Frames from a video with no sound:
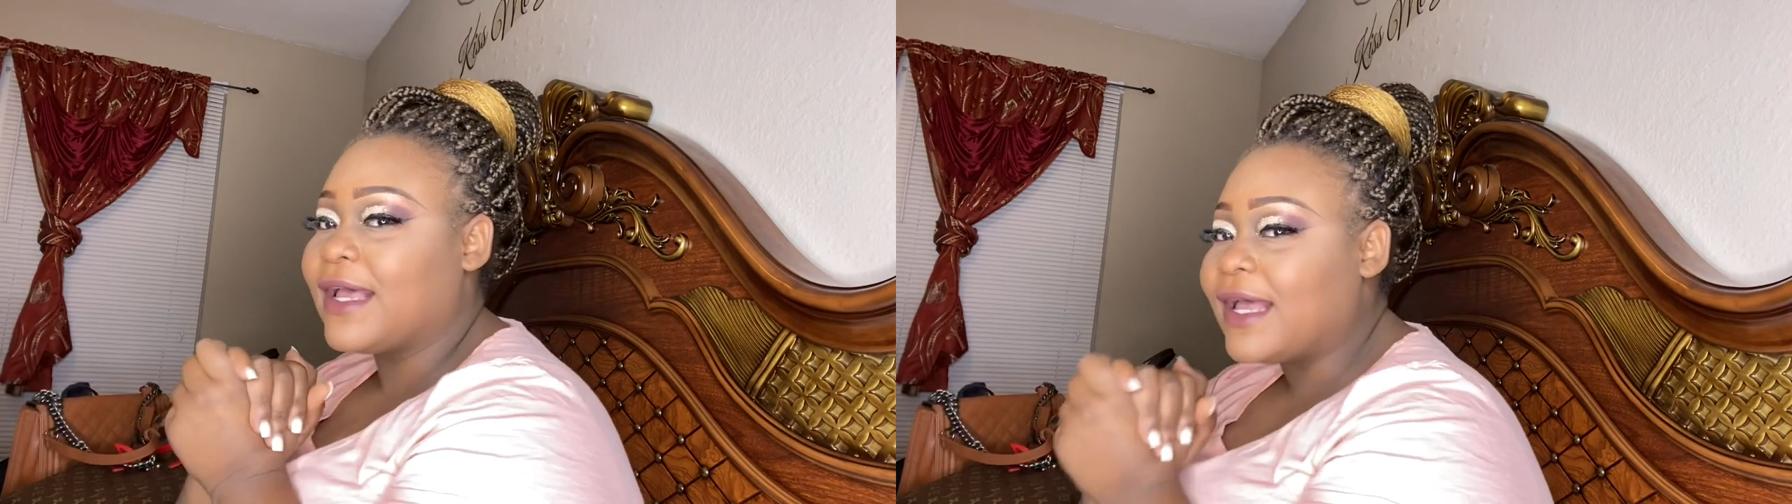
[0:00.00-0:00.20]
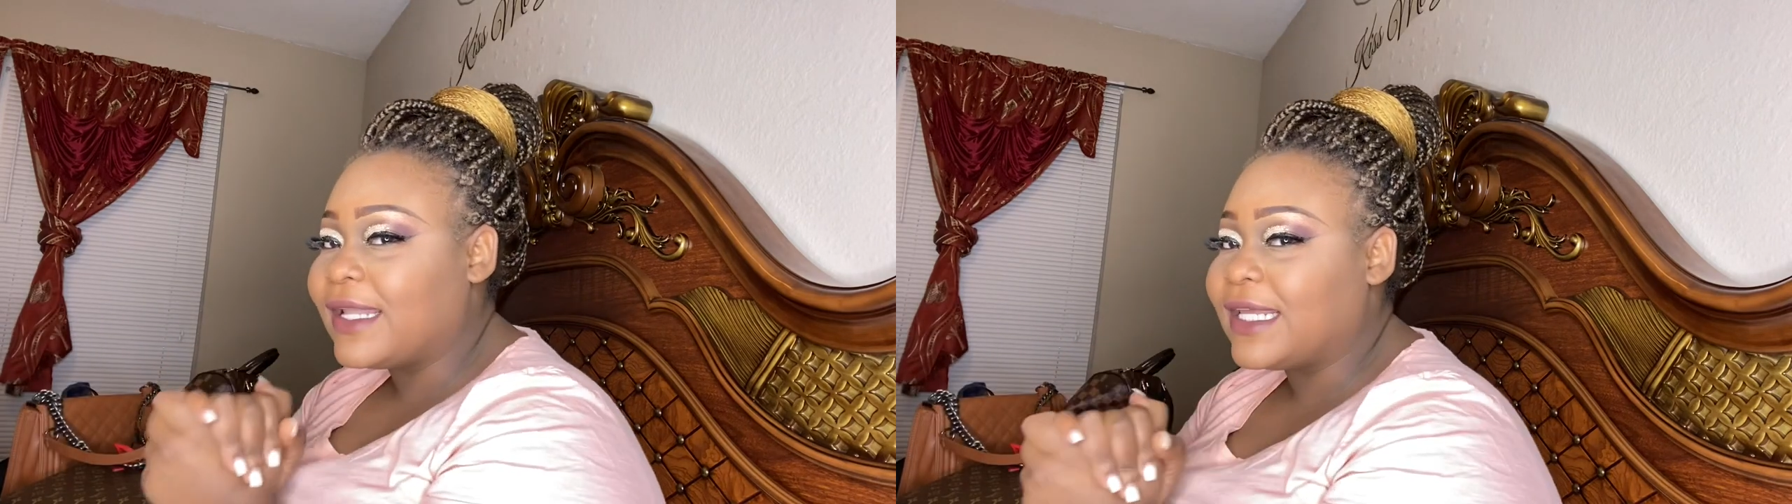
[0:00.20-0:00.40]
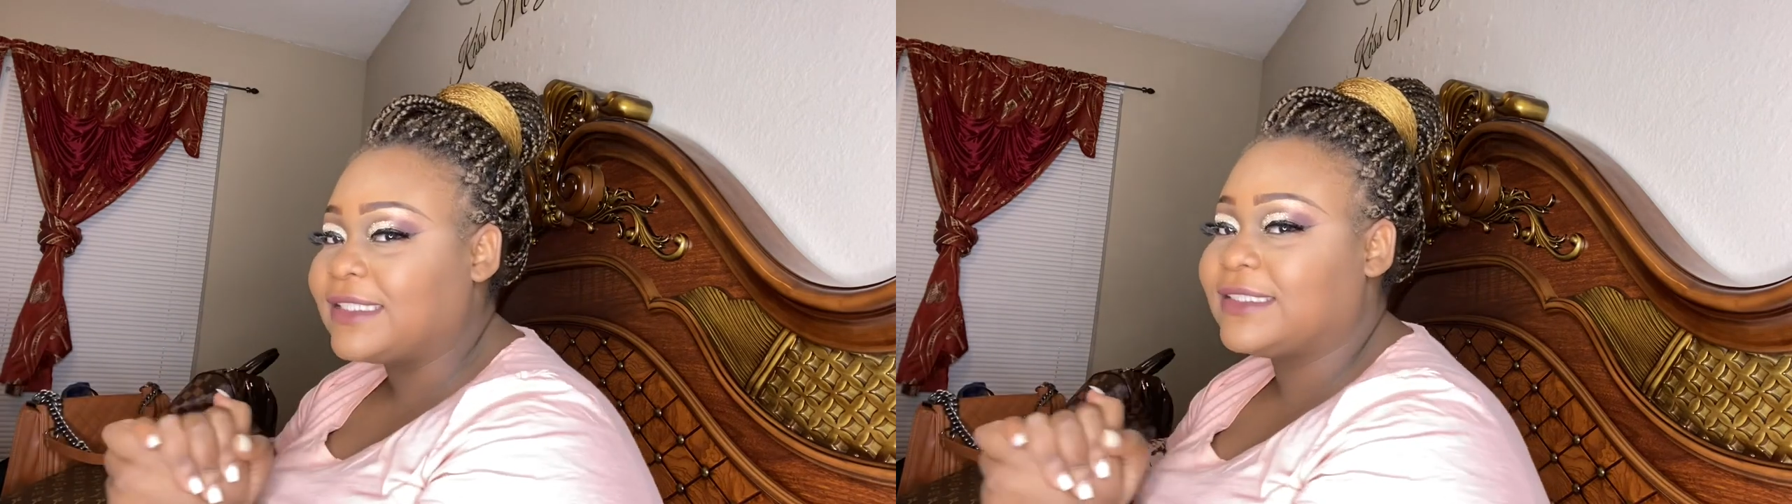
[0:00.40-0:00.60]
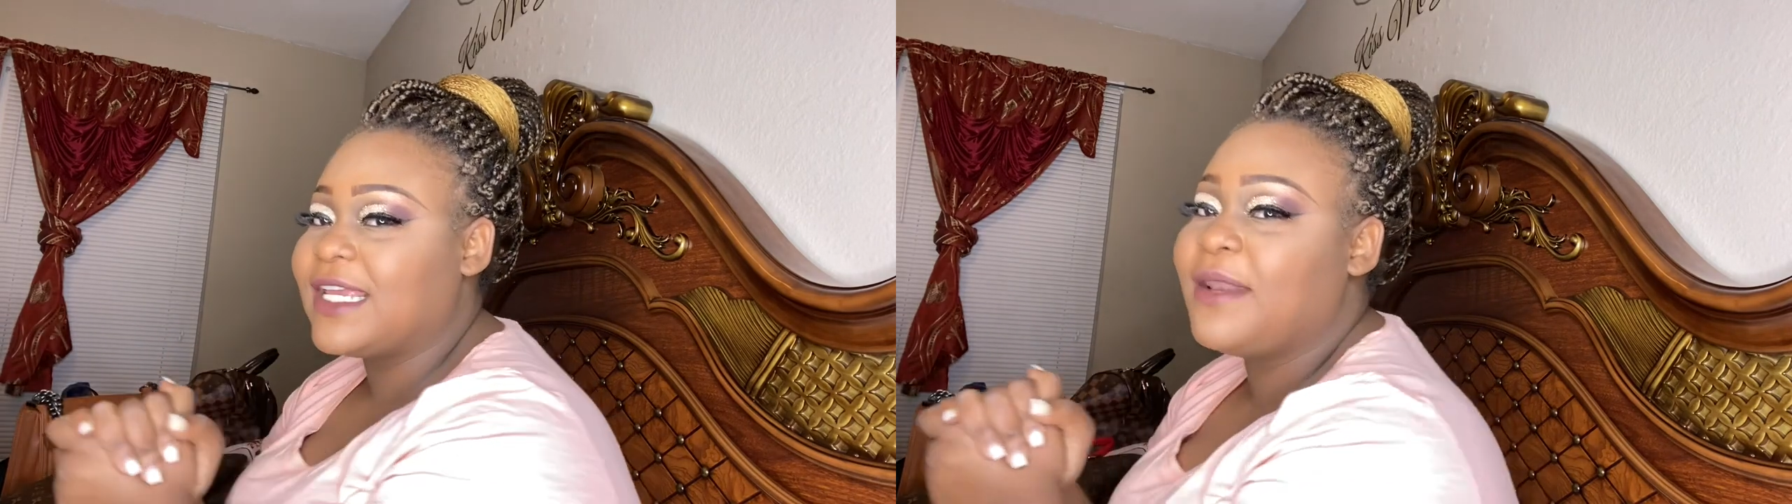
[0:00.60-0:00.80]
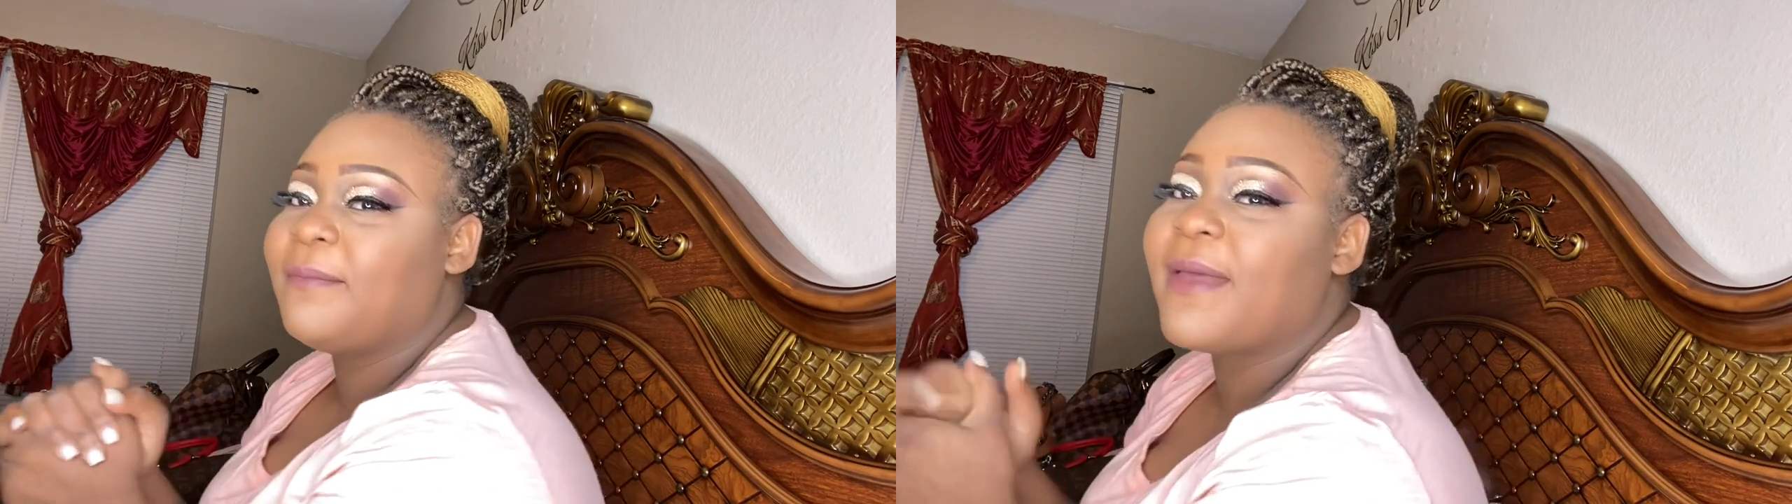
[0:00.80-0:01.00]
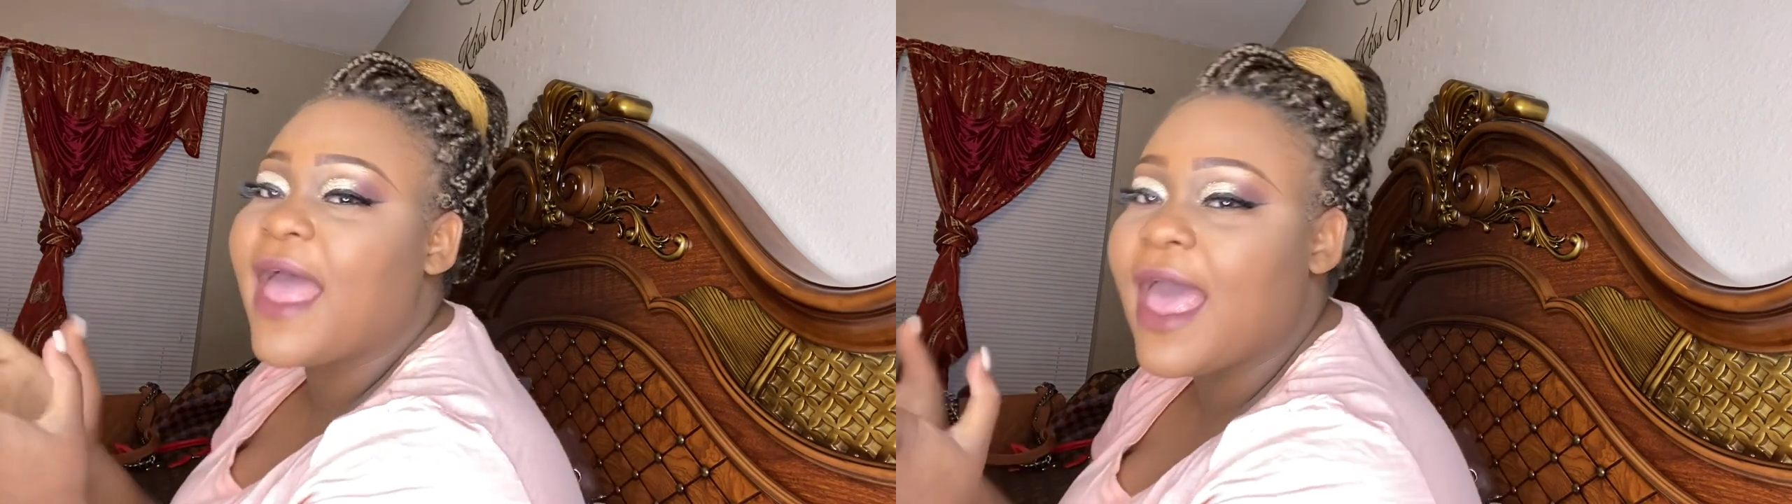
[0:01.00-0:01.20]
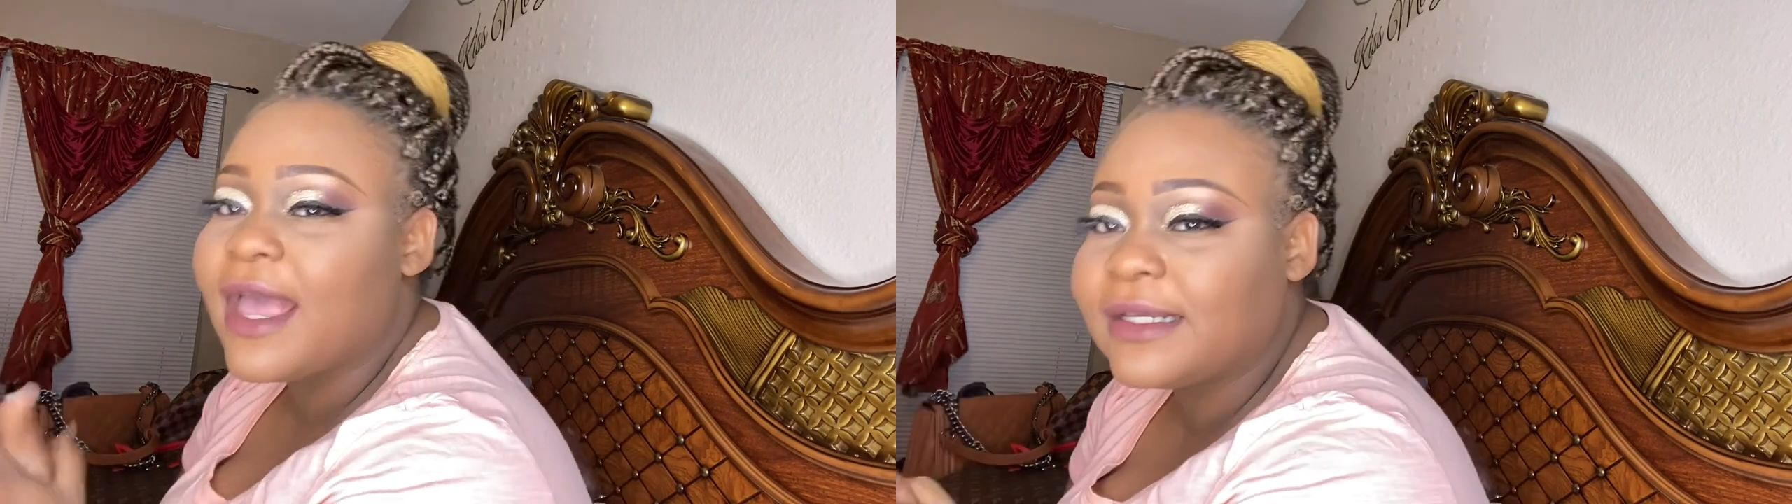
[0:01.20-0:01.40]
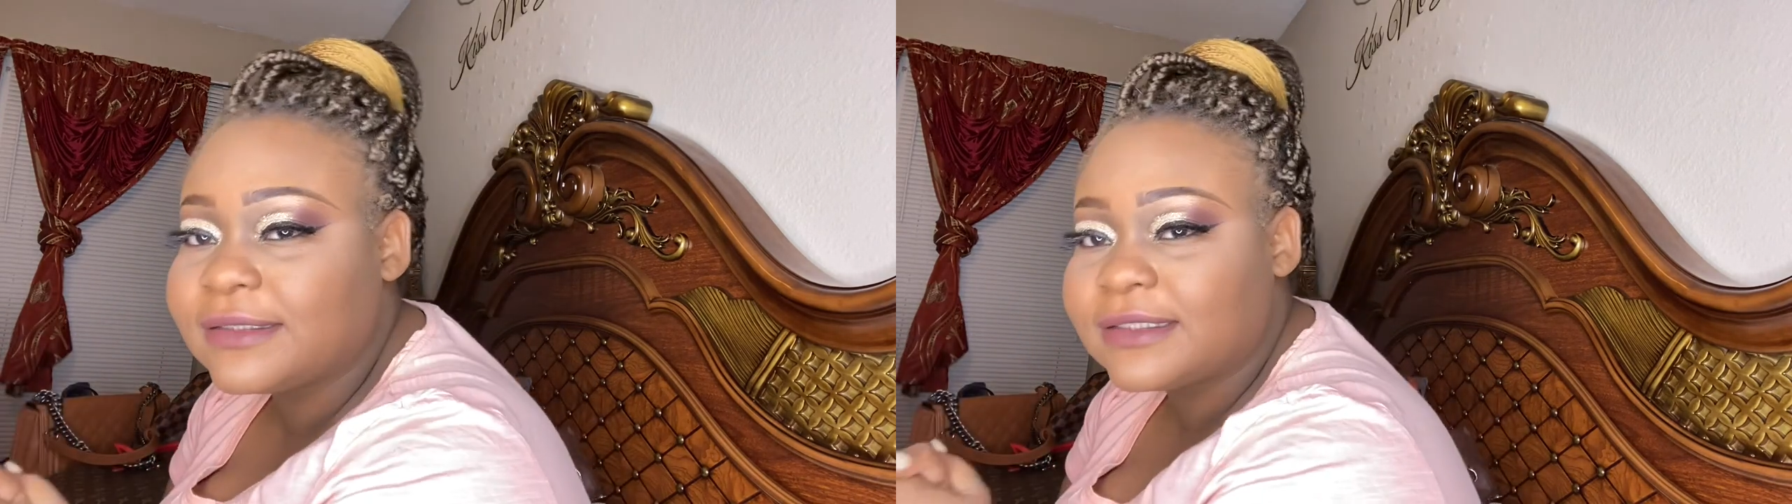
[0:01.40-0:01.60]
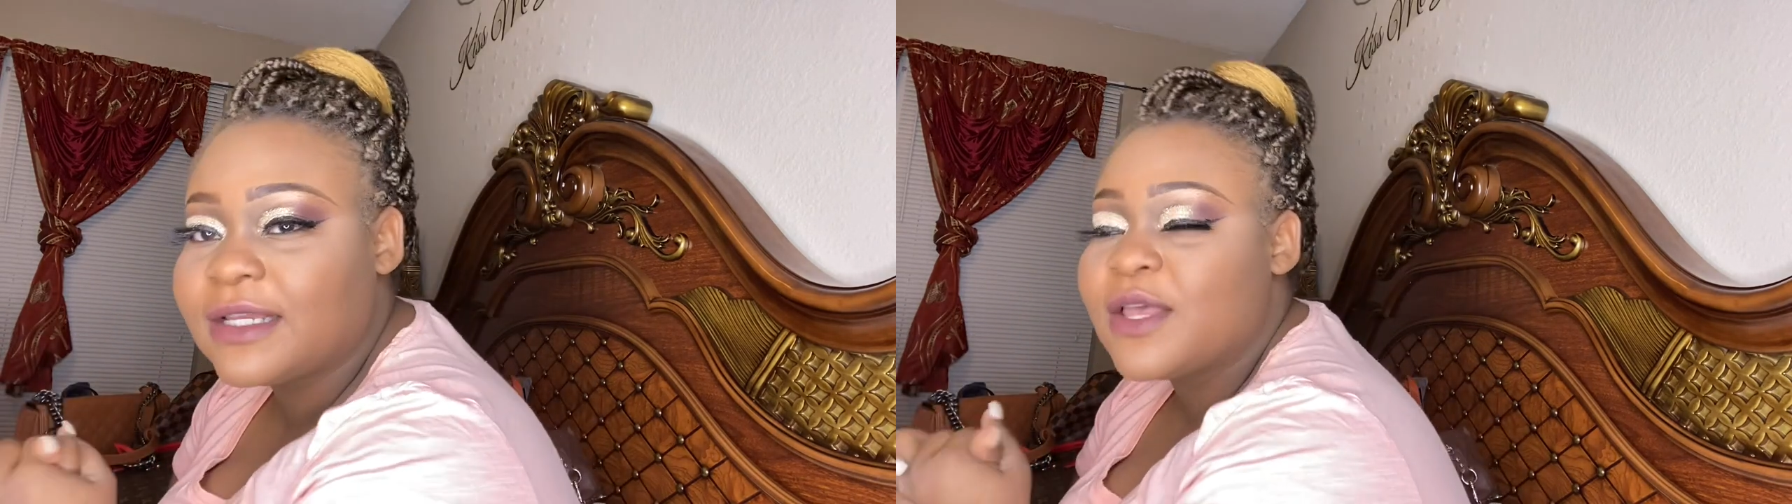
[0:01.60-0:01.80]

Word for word: collection bags.